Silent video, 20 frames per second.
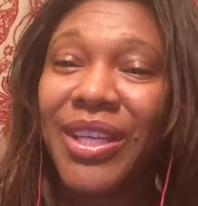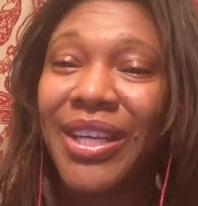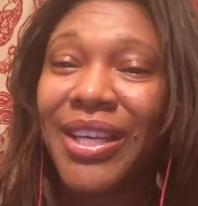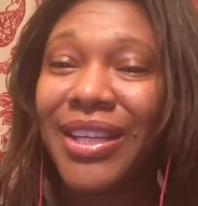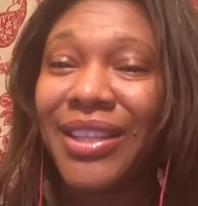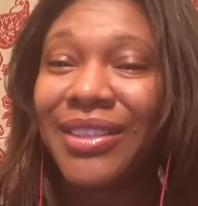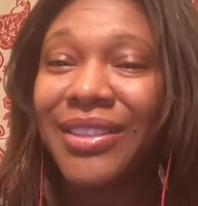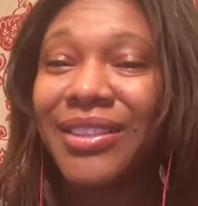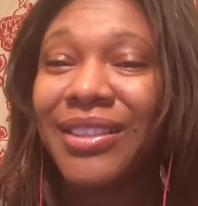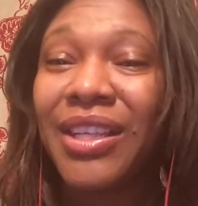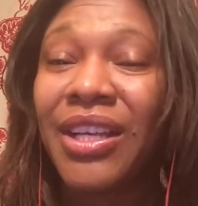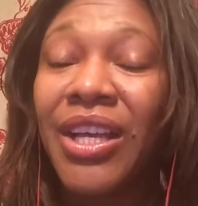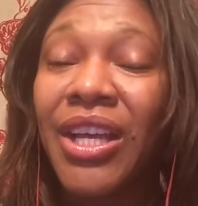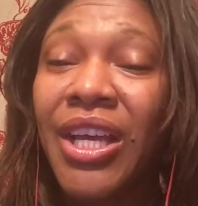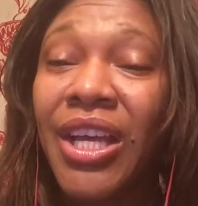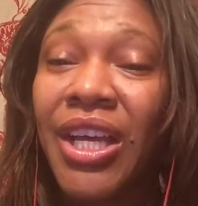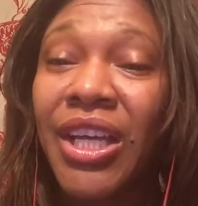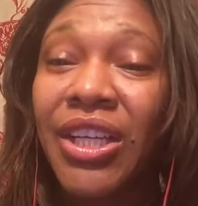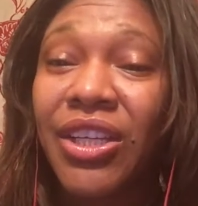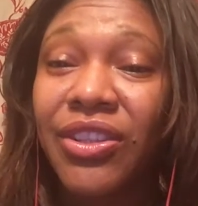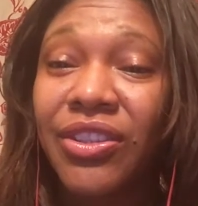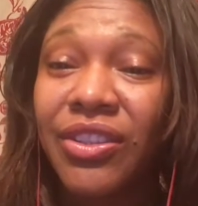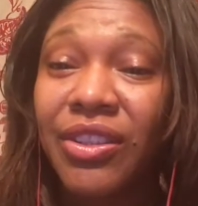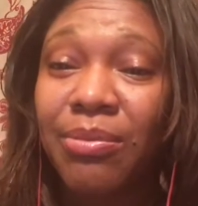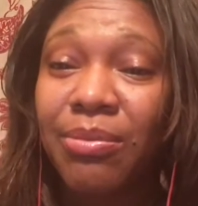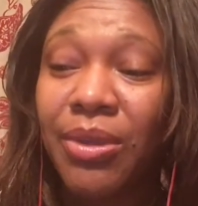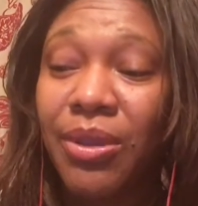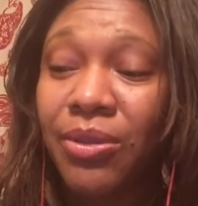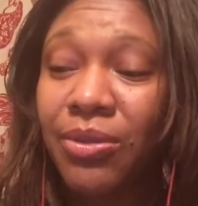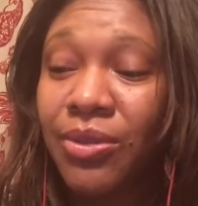as you're
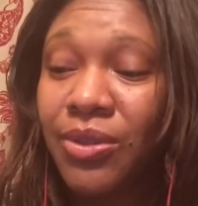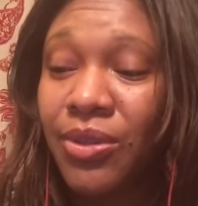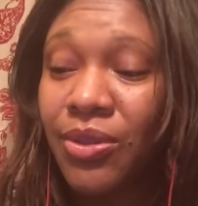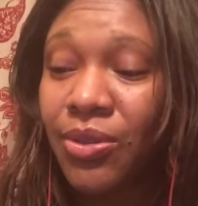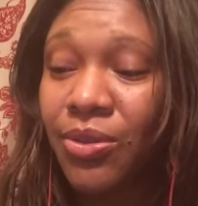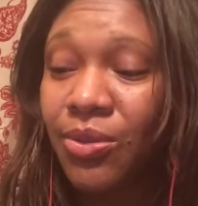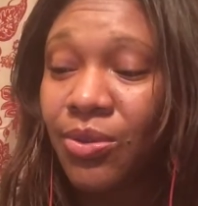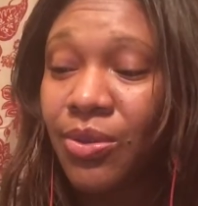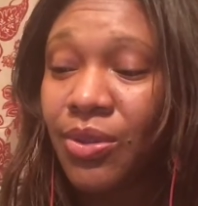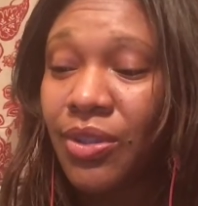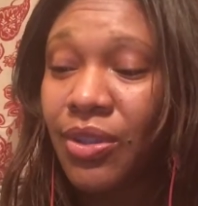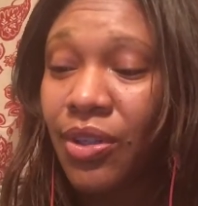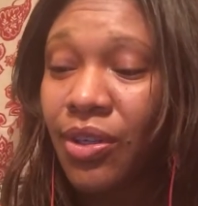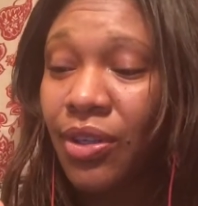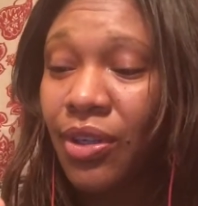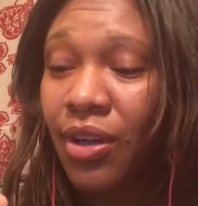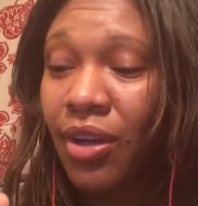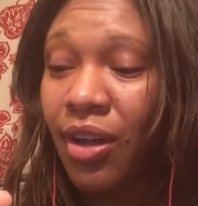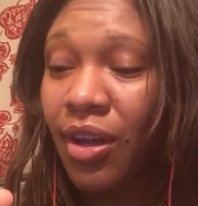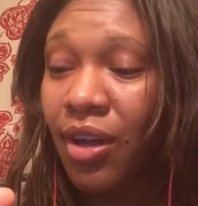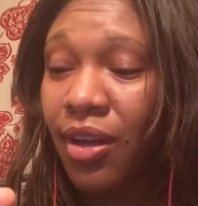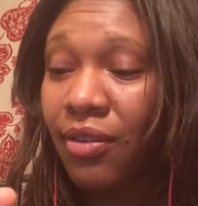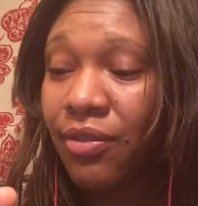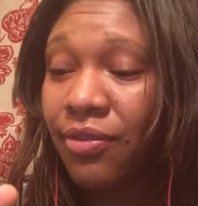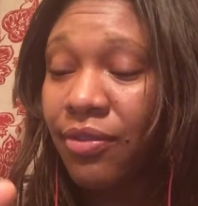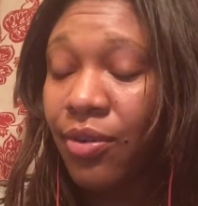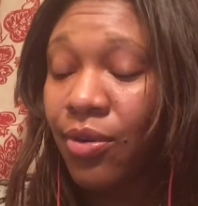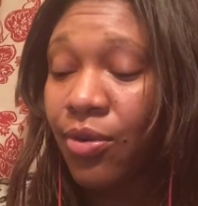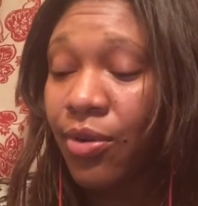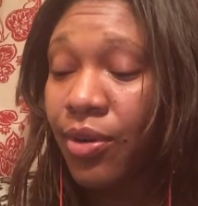supposed to start off
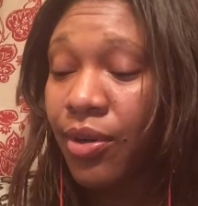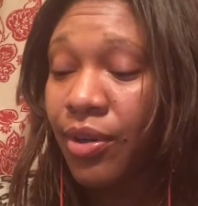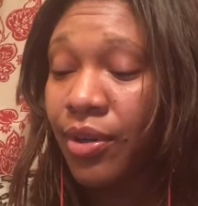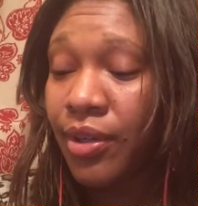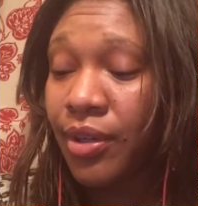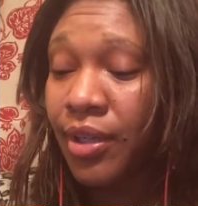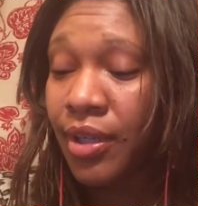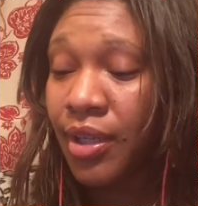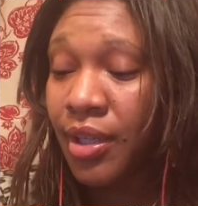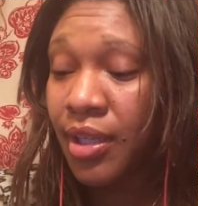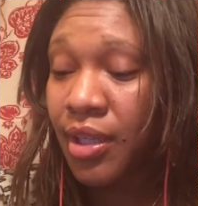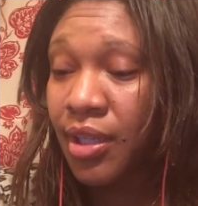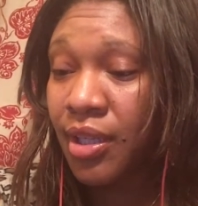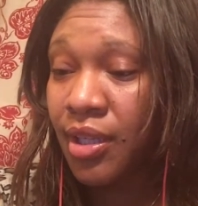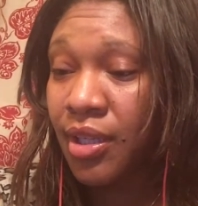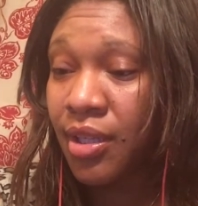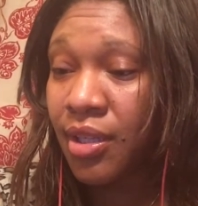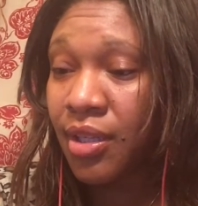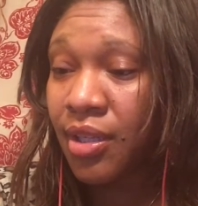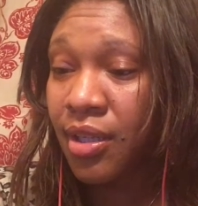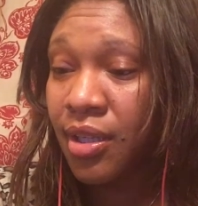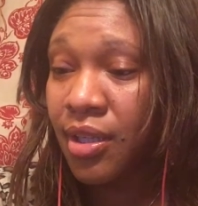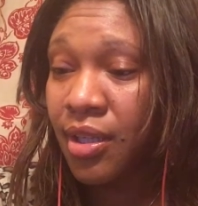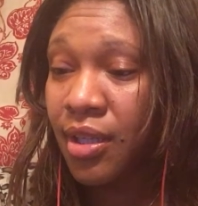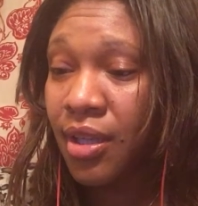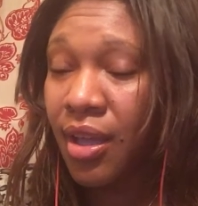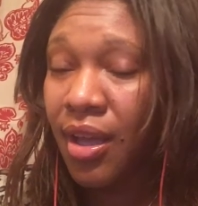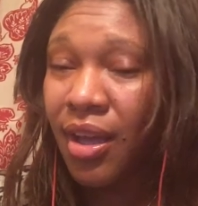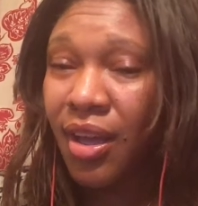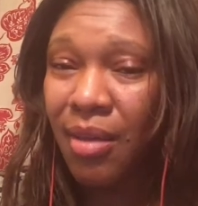or
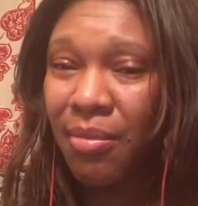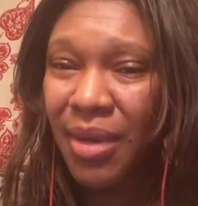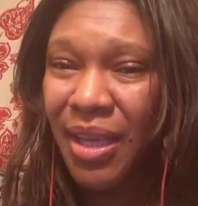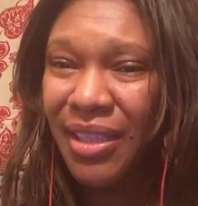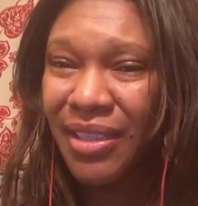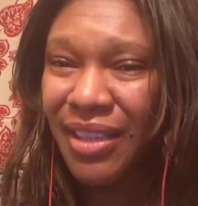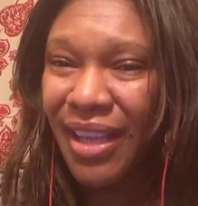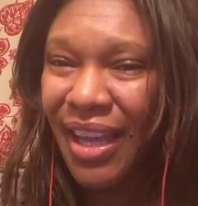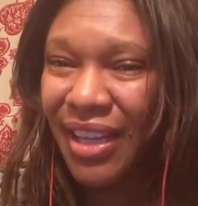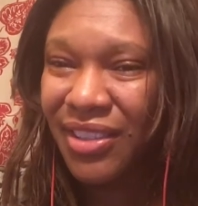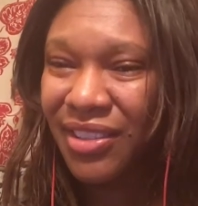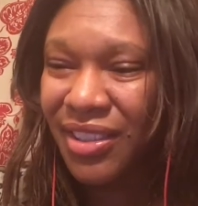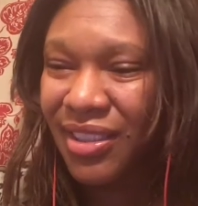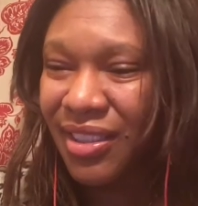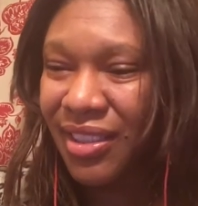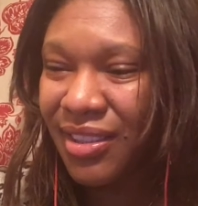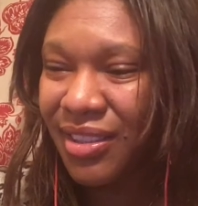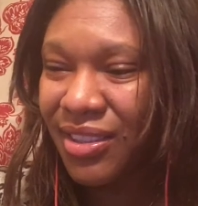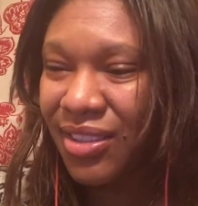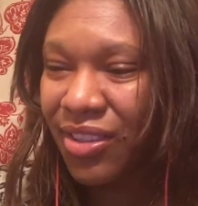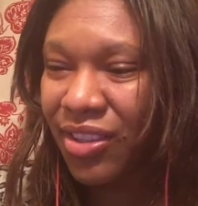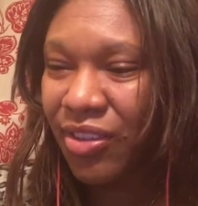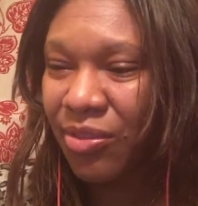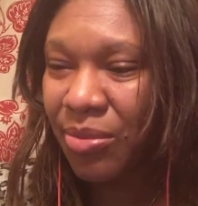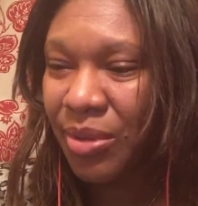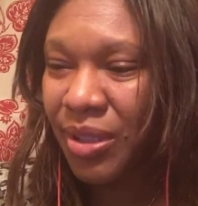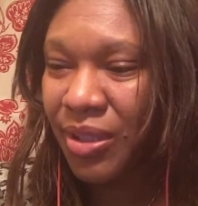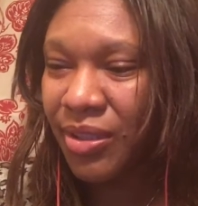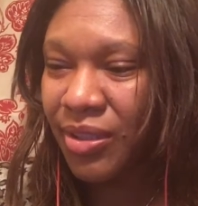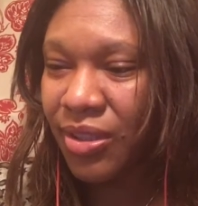um, I actually did start off
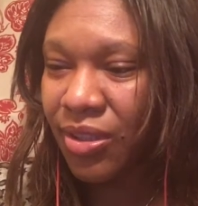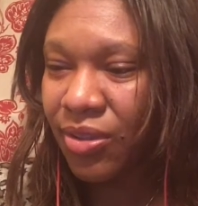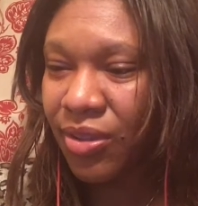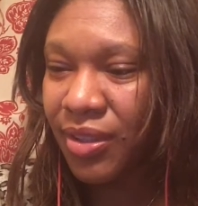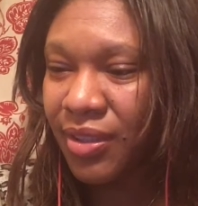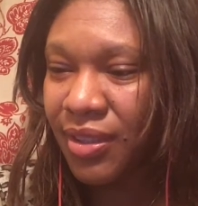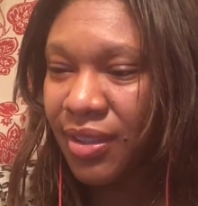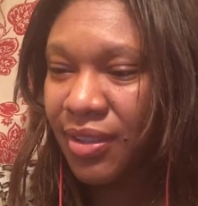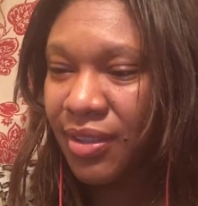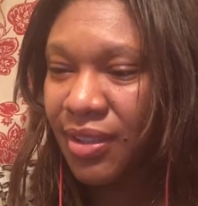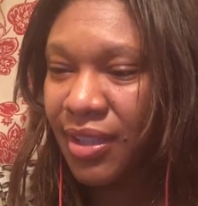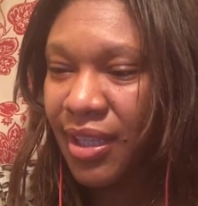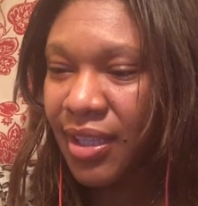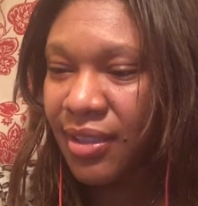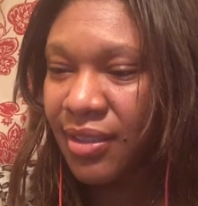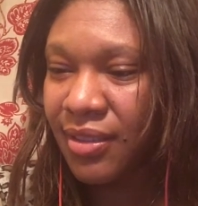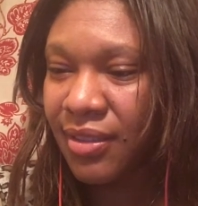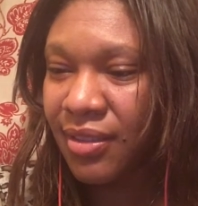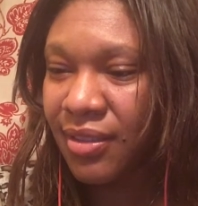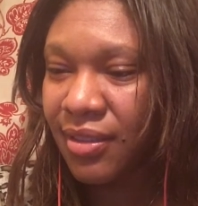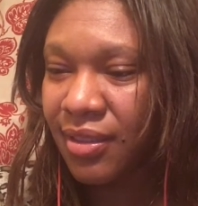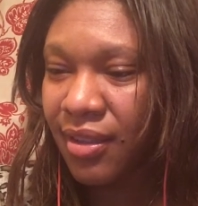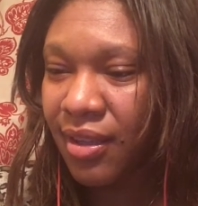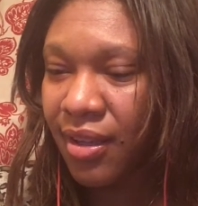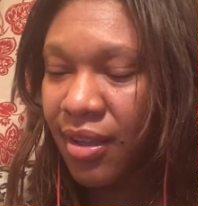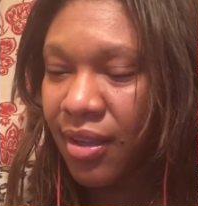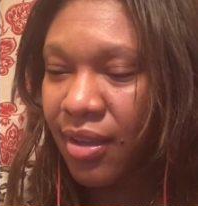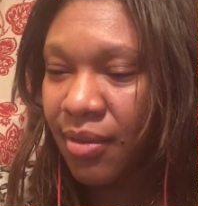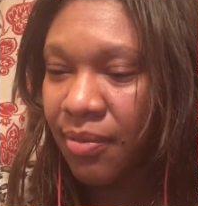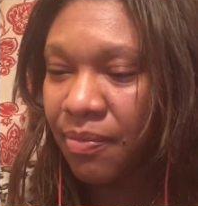pretty slow because this says
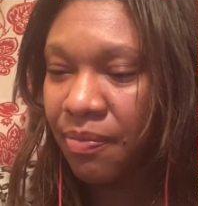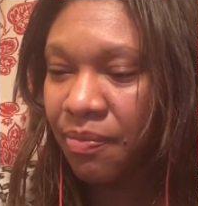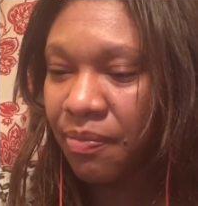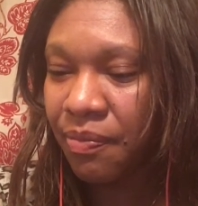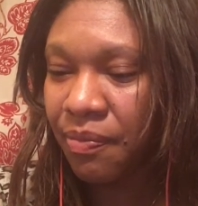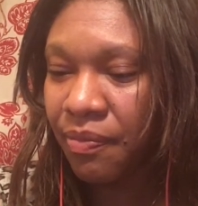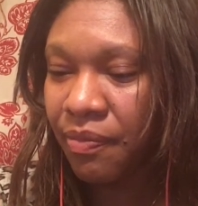um,